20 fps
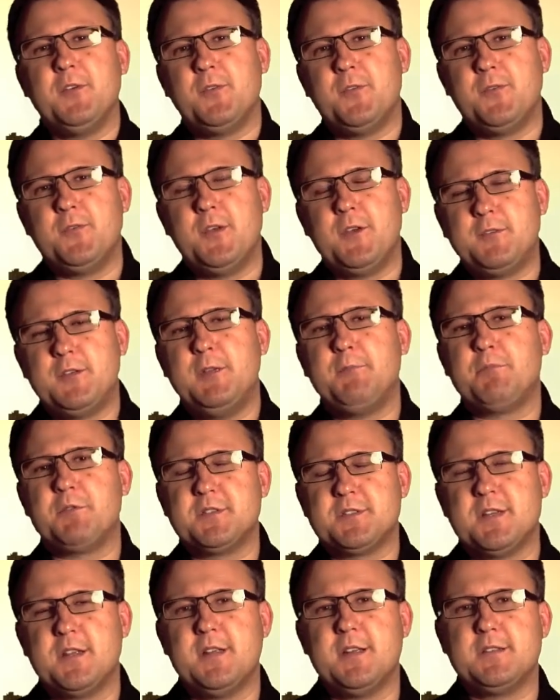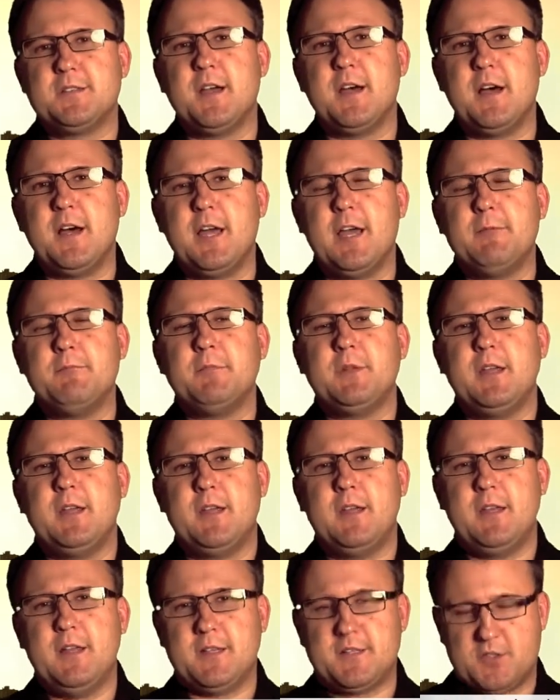50% of the time,
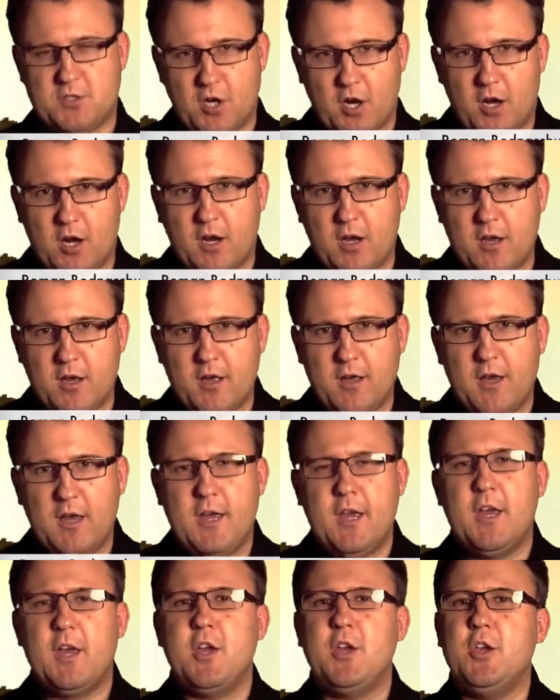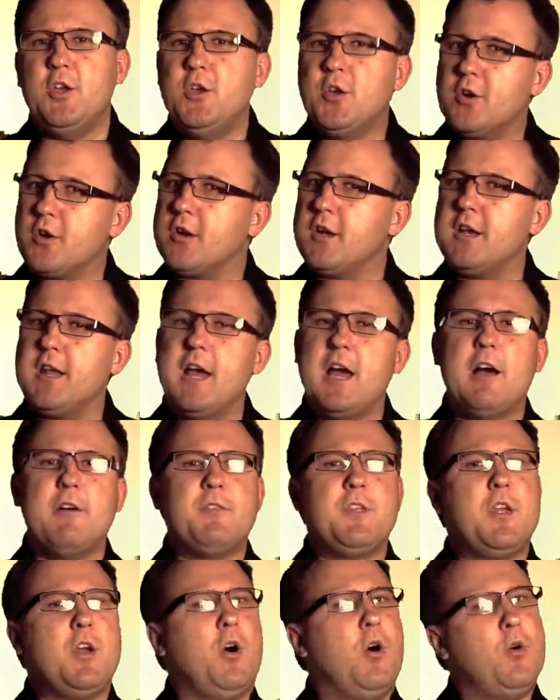it's dark. You're going to
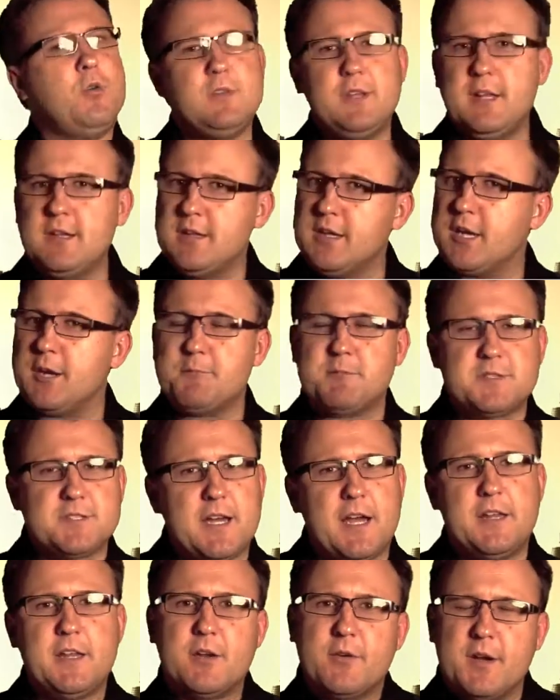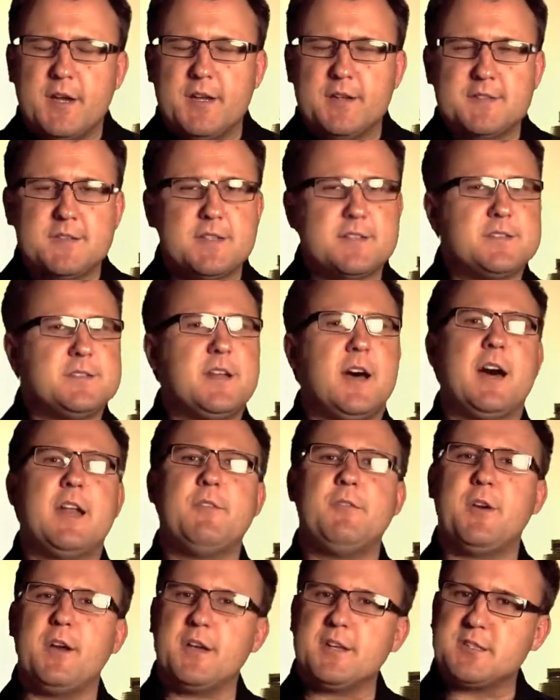have the only lit up sign there is. It's
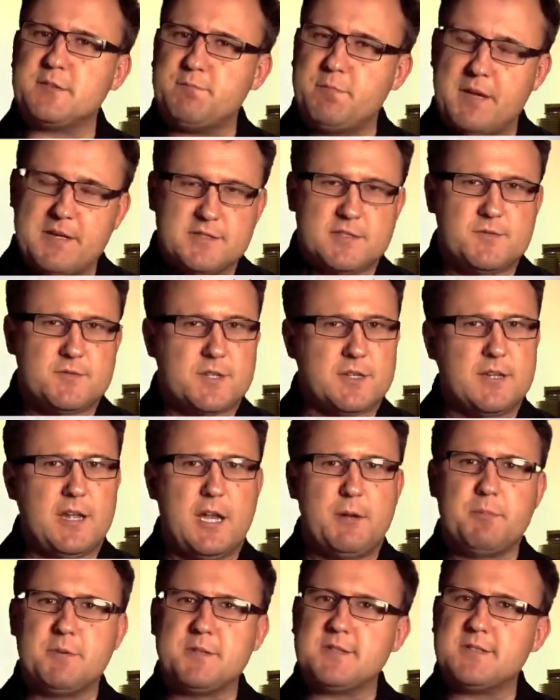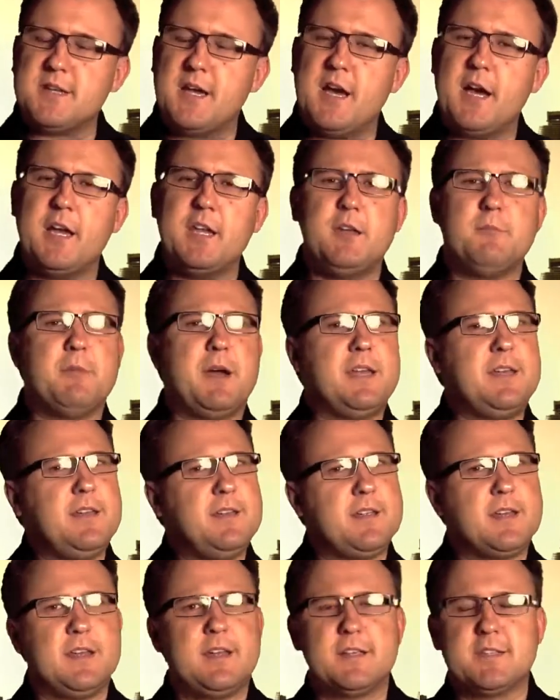not very expensive to light up a sign. You might
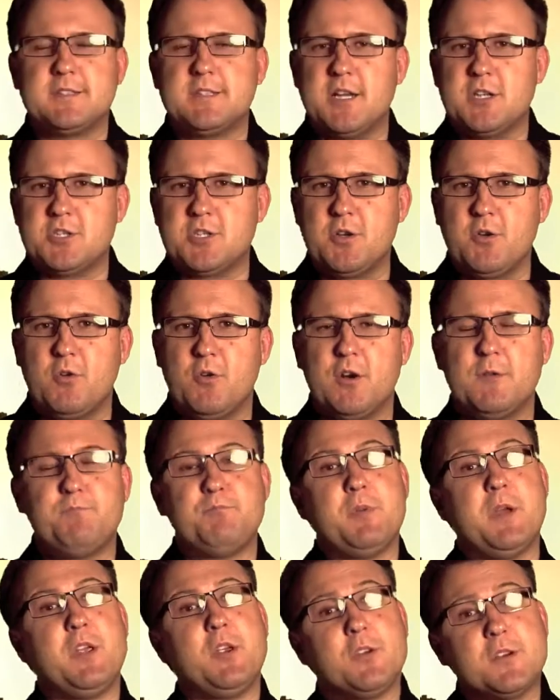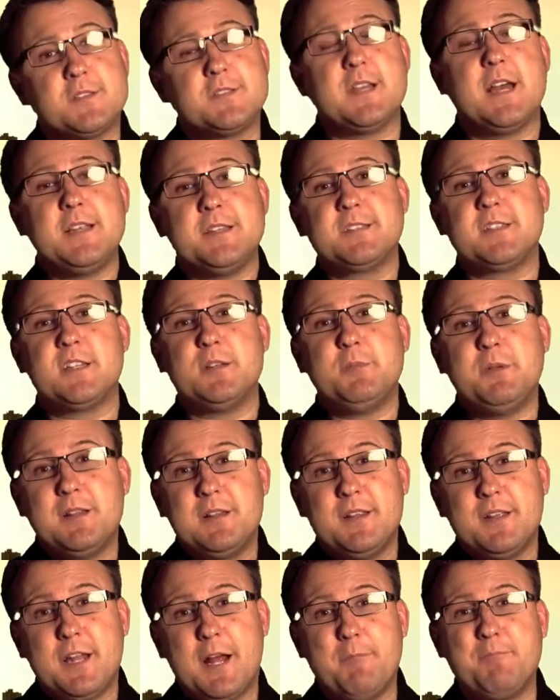need to get an extension cord, but your sign is going to be
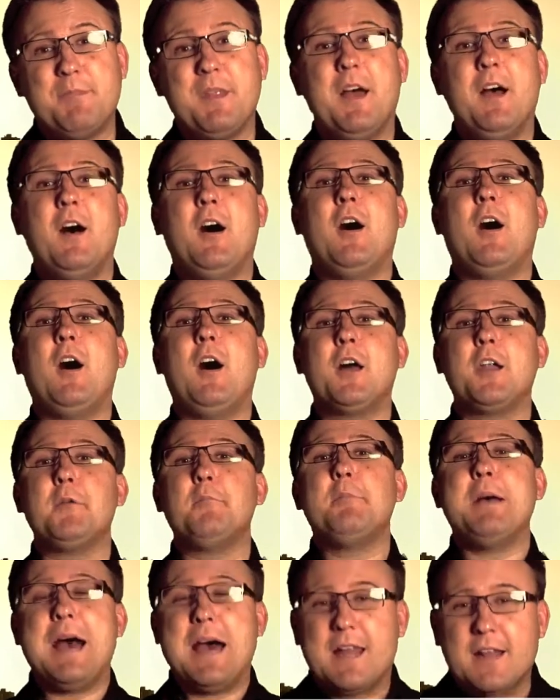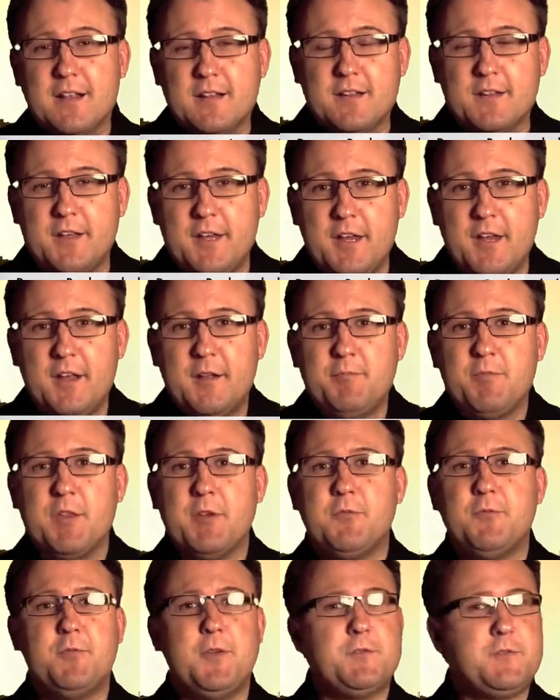lit up. Automatically,
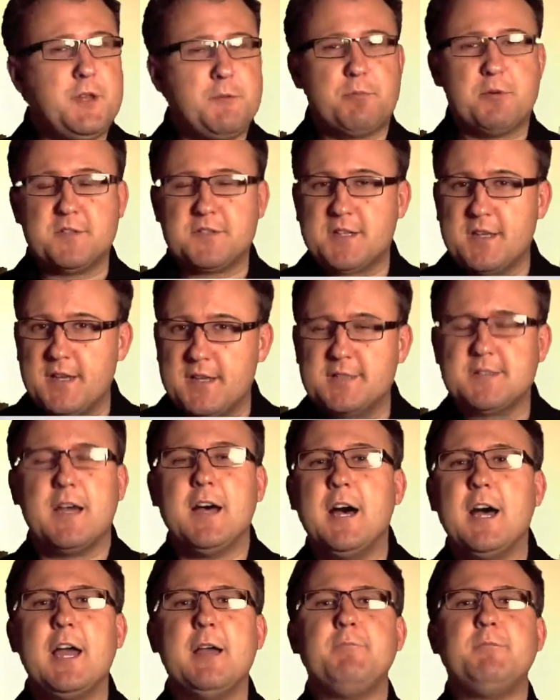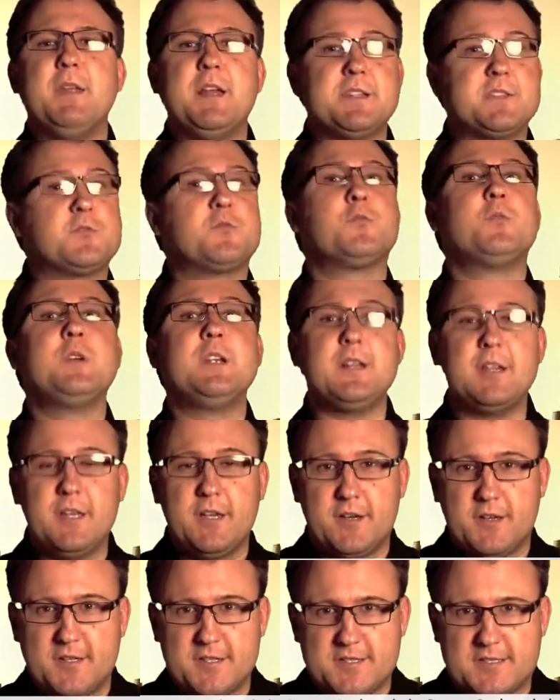50% of the time, it's
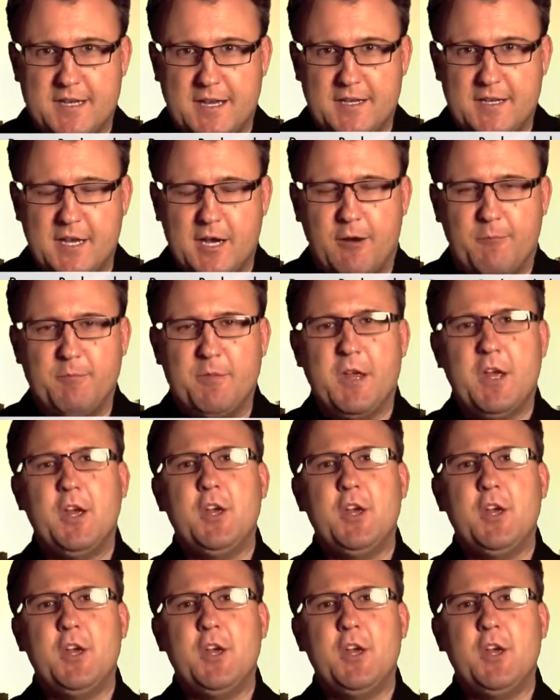really going to stand out.